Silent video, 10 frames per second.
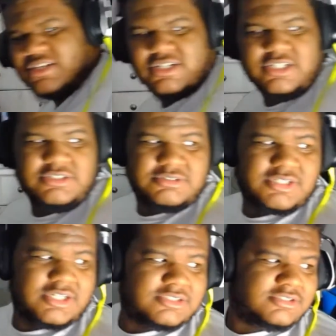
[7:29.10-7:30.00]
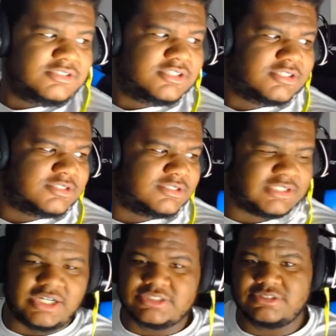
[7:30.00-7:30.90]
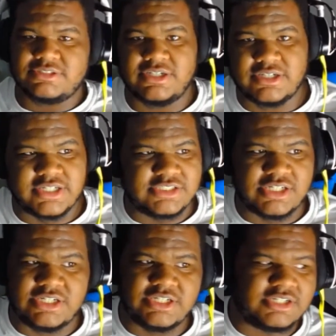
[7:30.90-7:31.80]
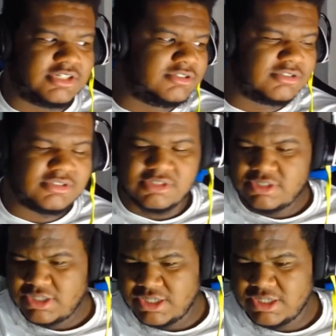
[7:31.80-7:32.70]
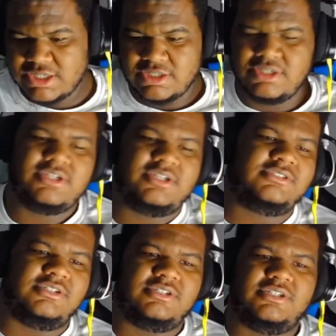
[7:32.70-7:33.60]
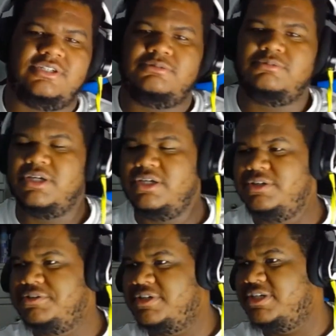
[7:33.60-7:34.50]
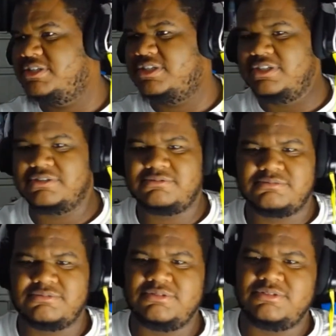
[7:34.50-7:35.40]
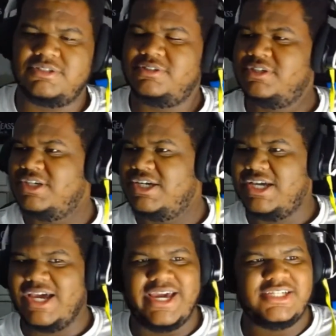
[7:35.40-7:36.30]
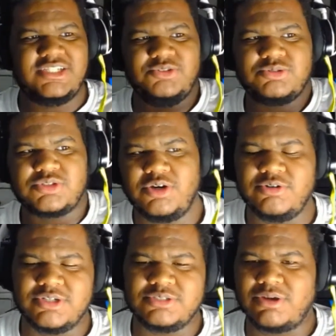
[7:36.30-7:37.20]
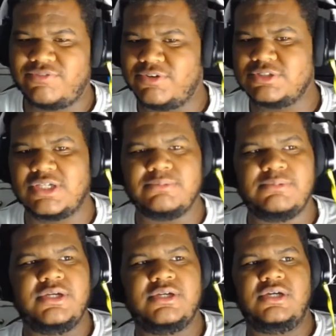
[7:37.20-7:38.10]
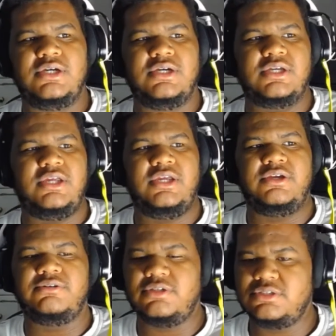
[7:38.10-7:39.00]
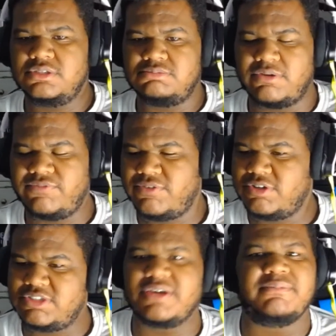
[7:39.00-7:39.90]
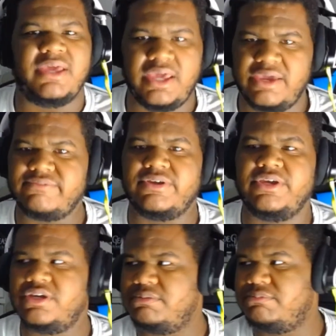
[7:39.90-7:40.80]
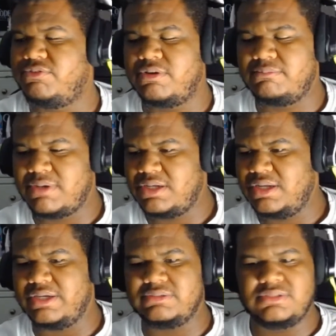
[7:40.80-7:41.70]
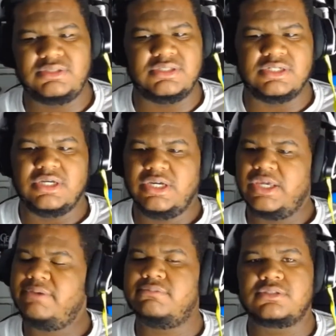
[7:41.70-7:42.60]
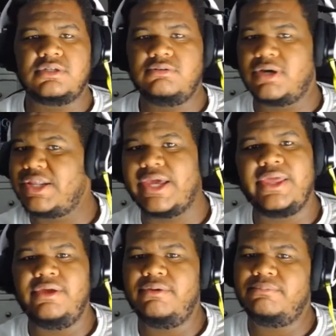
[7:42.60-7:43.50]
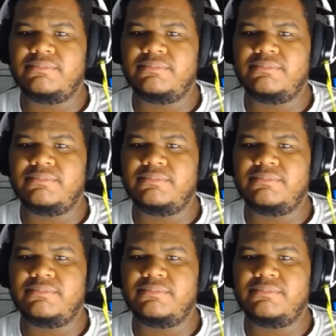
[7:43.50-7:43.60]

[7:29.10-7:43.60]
I need you, sausage. This is sausage right here, in case y'all didn't know. But anyways, you know. Hey, it seems cool. It's my first time here, King Crooks. It's my first time ever hearing him before in my life. So yeah, he was cool. I like him.